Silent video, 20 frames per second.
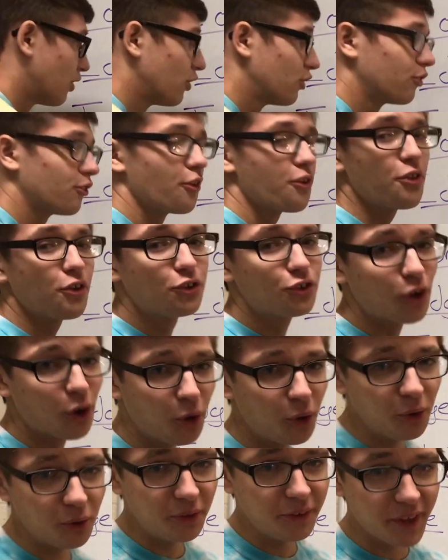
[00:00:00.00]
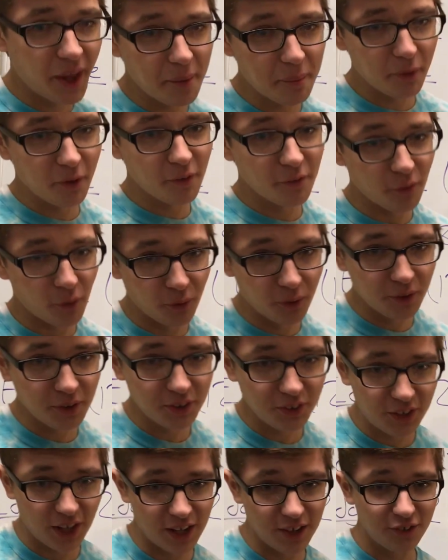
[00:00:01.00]
So the total number of
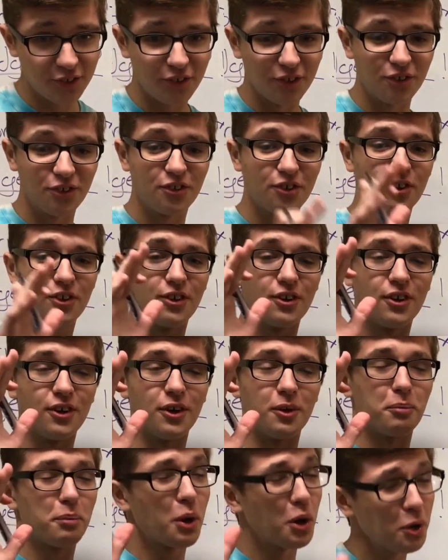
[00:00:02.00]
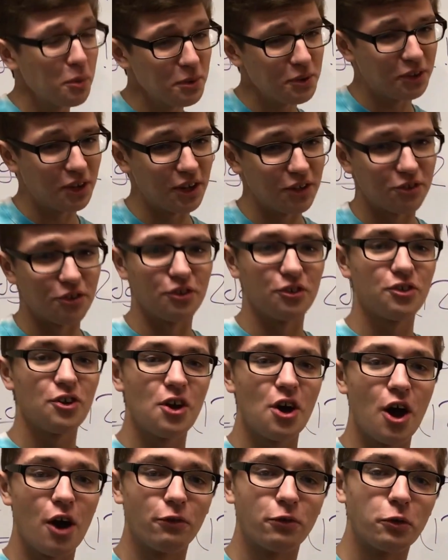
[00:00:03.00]
orientations or permutations
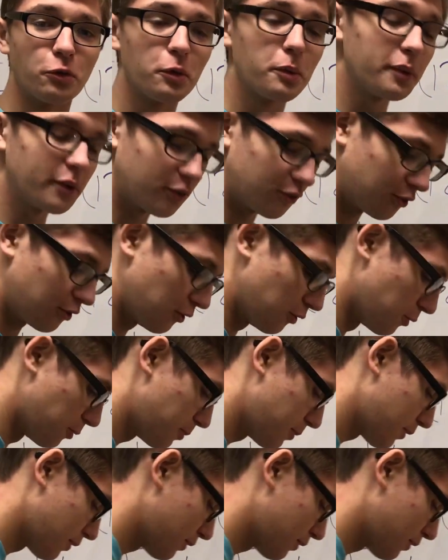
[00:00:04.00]
of a Rubik's Cube